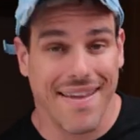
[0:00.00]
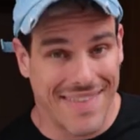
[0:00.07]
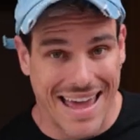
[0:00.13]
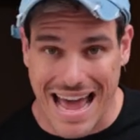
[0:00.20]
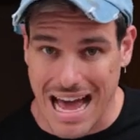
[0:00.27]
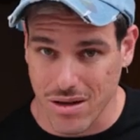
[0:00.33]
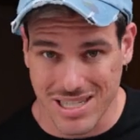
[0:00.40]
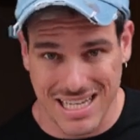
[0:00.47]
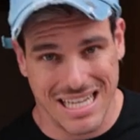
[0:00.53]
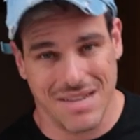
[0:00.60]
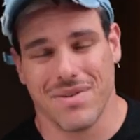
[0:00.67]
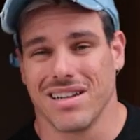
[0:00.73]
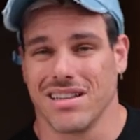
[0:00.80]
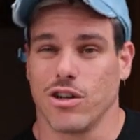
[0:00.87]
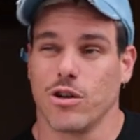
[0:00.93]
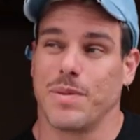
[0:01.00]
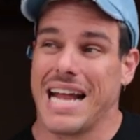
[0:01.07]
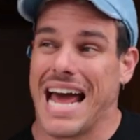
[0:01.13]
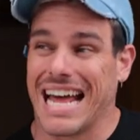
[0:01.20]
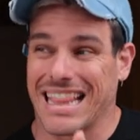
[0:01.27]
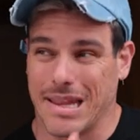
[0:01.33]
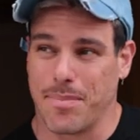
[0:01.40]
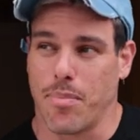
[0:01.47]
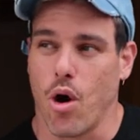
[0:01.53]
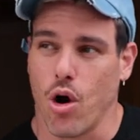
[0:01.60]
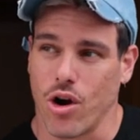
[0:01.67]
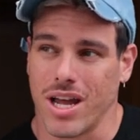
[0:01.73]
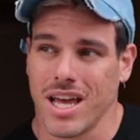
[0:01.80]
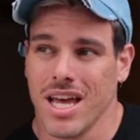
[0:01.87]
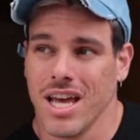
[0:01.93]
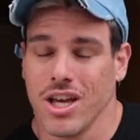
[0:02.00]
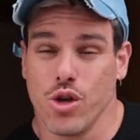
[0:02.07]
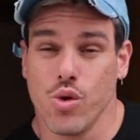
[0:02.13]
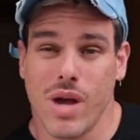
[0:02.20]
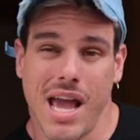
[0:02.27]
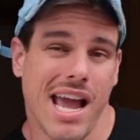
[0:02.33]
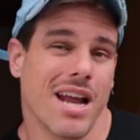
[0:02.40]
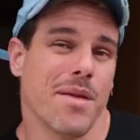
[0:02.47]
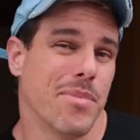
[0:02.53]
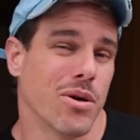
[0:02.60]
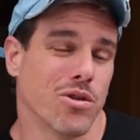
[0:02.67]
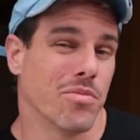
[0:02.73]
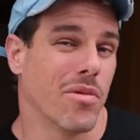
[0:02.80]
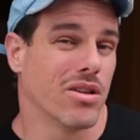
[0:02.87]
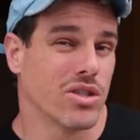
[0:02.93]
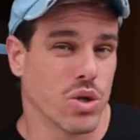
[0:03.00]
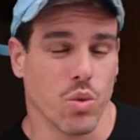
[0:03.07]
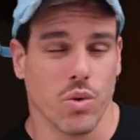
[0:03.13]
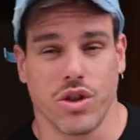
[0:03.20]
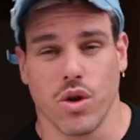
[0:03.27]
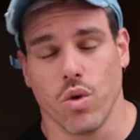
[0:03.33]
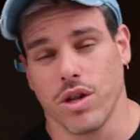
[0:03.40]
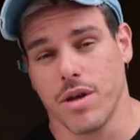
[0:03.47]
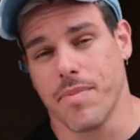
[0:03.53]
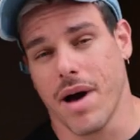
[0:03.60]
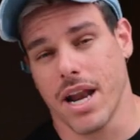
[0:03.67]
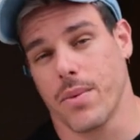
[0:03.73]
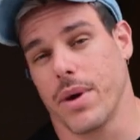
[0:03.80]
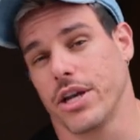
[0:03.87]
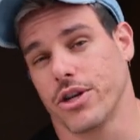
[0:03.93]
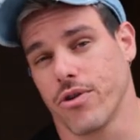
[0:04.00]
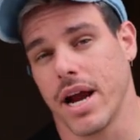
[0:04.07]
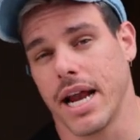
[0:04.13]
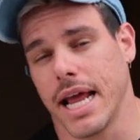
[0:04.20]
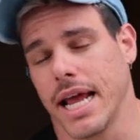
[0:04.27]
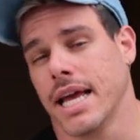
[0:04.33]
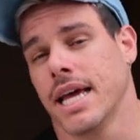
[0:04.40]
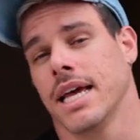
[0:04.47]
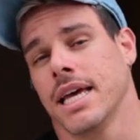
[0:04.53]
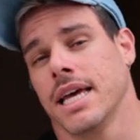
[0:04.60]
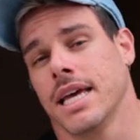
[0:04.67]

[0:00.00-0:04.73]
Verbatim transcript: at the house and even a little bit at the park. You can build muscle with only bodyweight training.